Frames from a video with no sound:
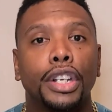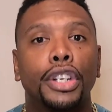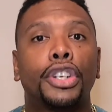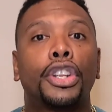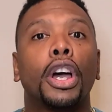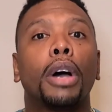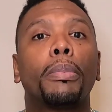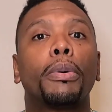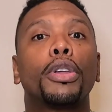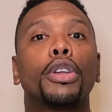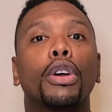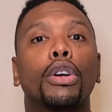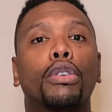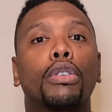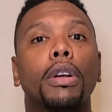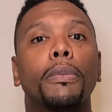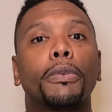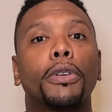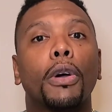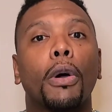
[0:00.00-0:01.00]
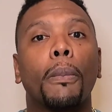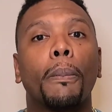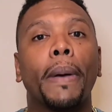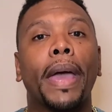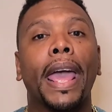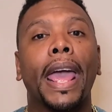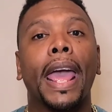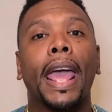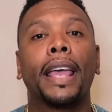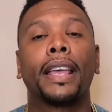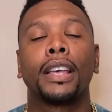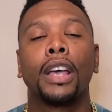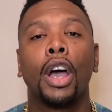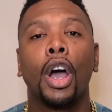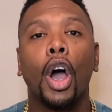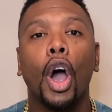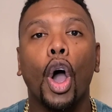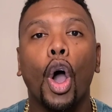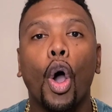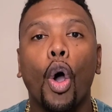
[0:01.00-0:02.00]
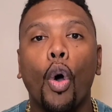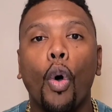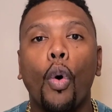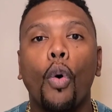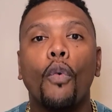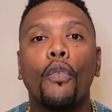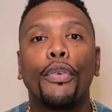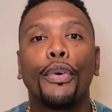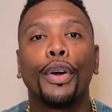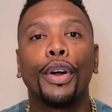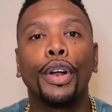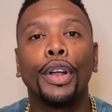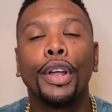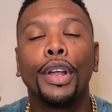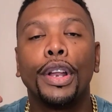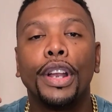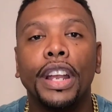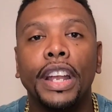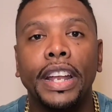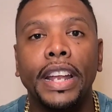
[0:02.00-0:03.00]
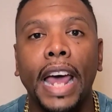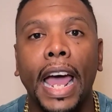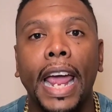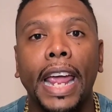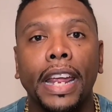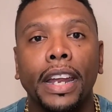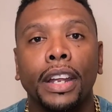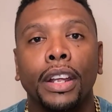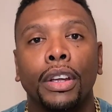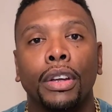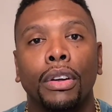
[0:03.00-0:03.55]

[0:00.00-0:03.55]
Double your crypto bag overnight